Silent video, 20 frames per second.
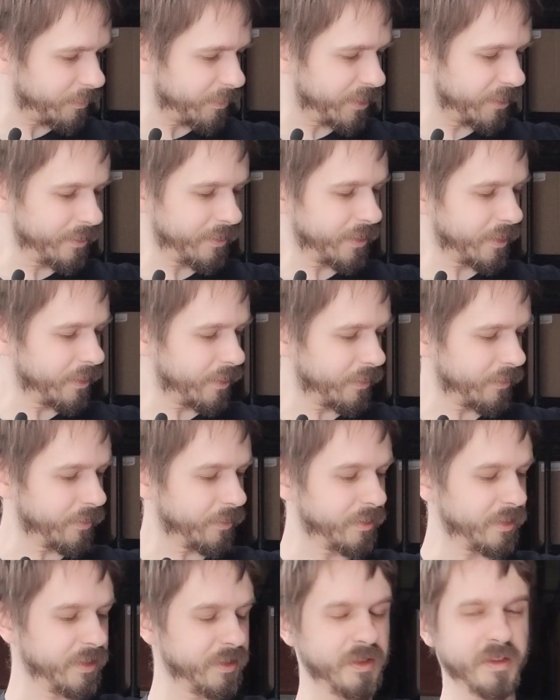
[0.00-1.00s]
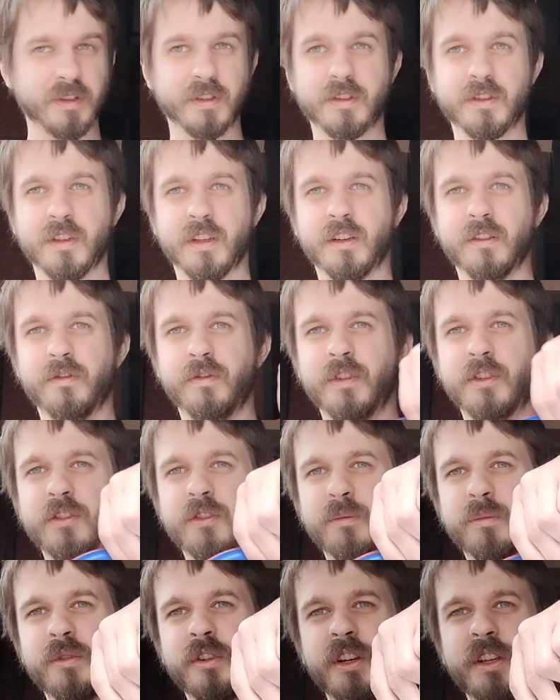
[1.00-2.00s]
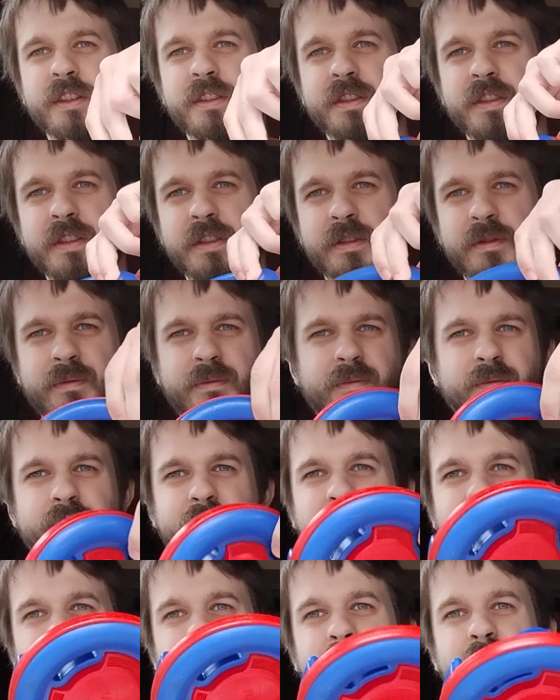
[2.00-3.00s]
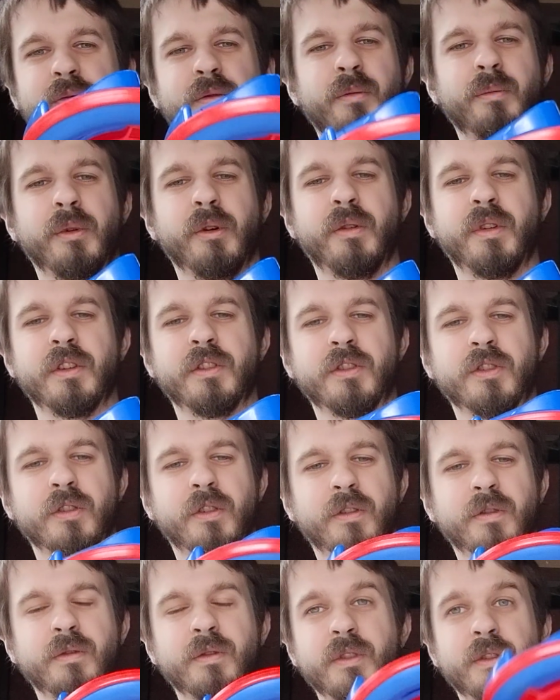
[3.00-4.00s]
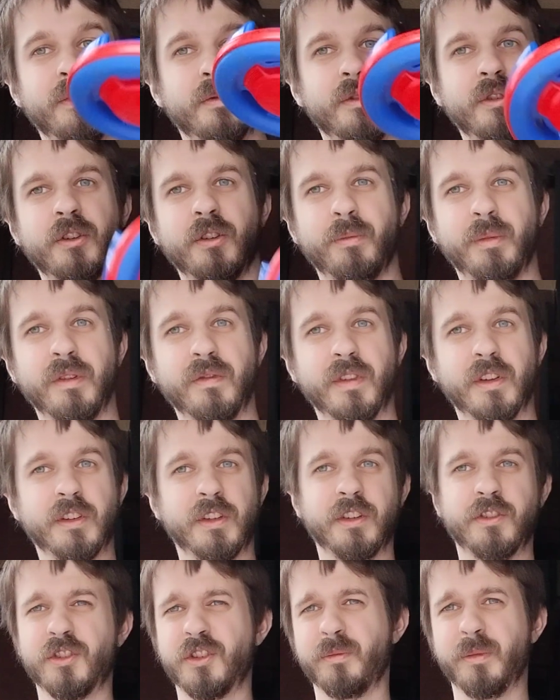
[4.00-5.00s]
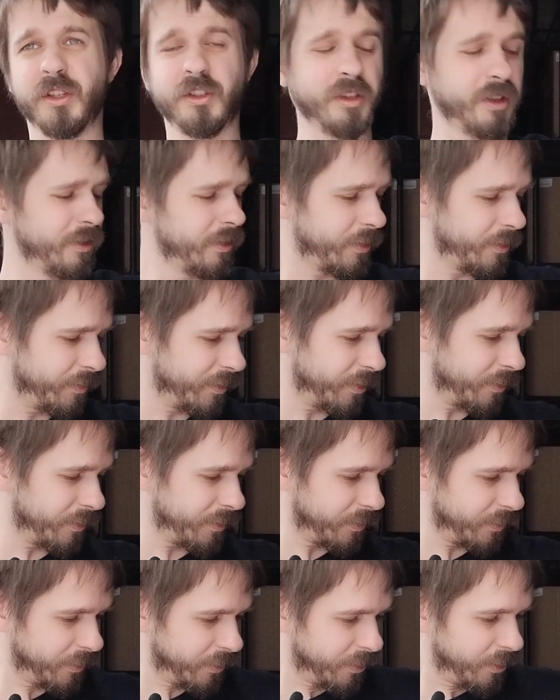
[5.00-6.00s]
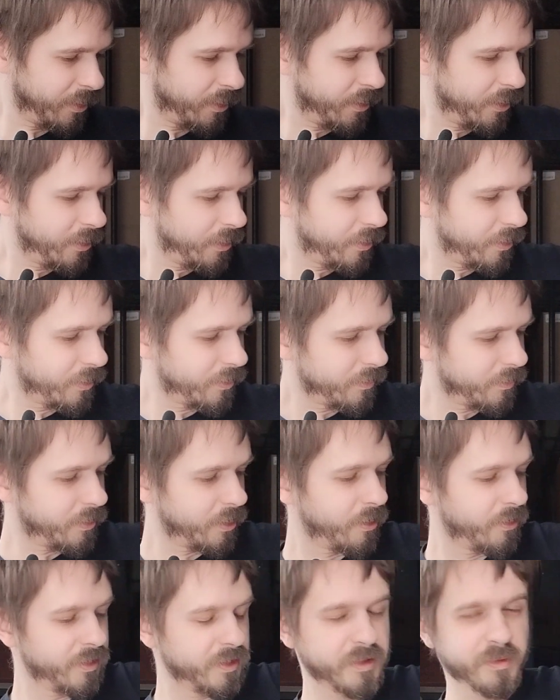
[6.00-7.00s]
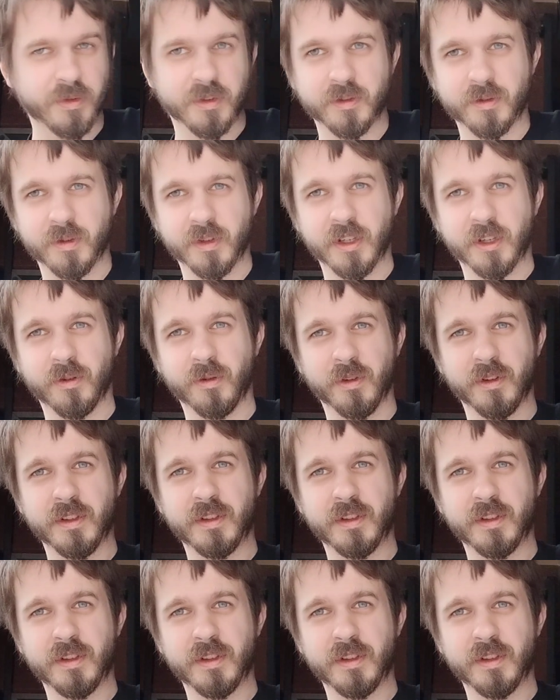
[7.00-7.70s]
I mean, I don't know if this is like a Fisher Price remote control. Could be vintage, could be junk, who knows. Oh, this one's really cool.